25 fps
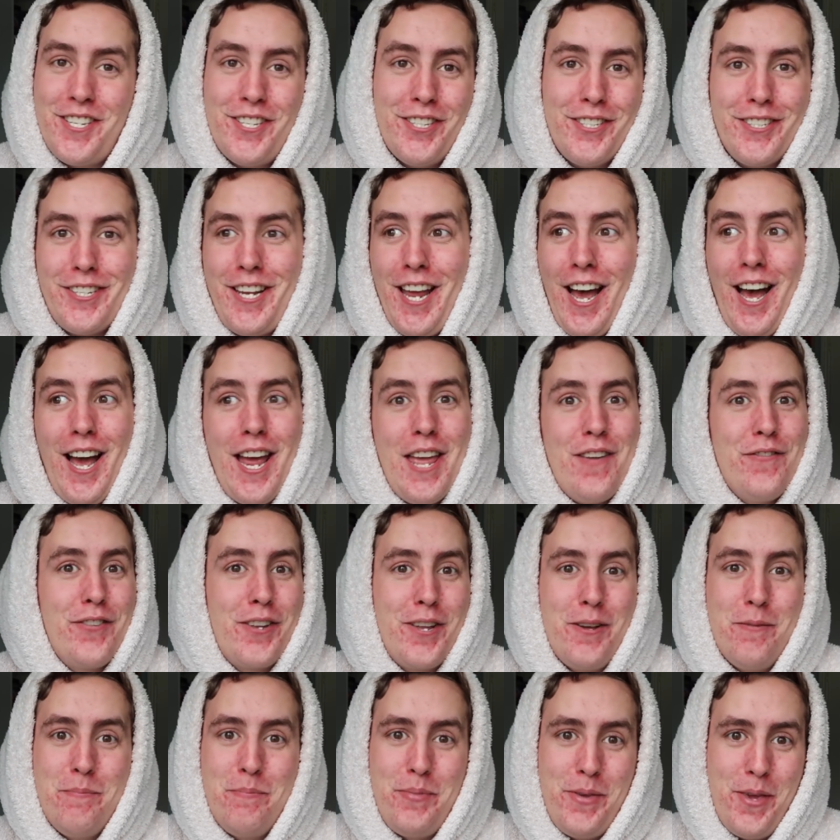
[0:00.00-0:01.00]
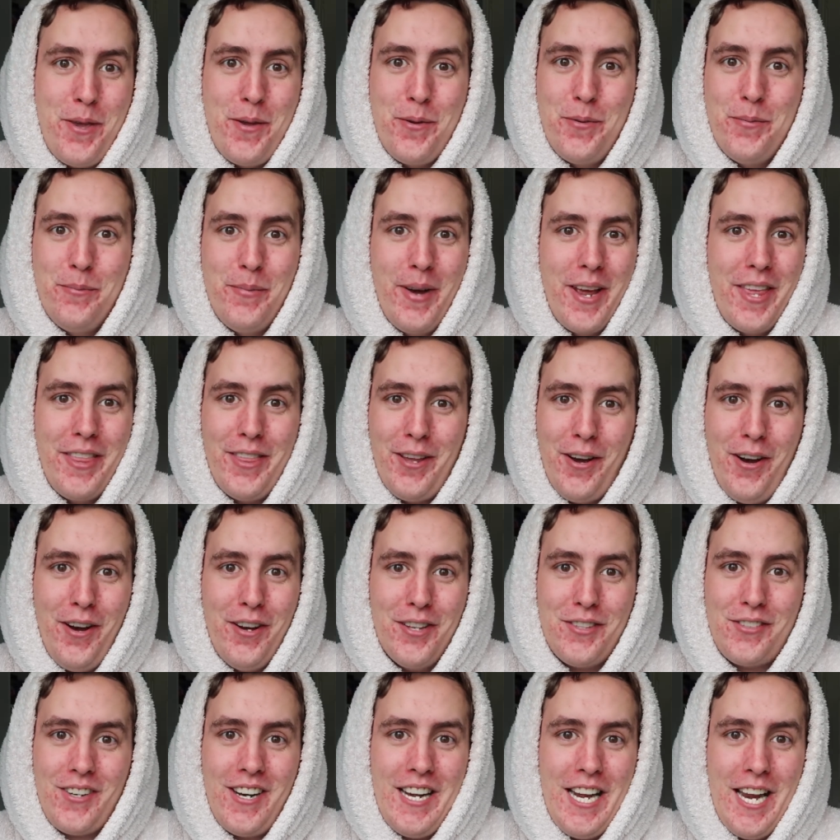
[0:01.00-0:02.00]
just can't even compute my
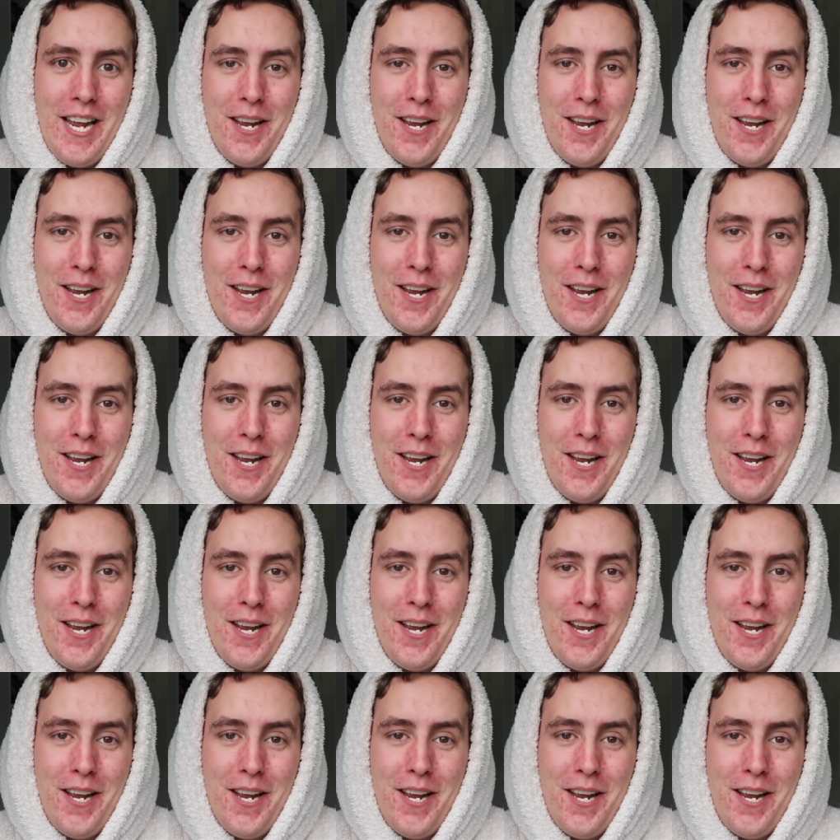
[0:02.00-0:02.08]
thoughts right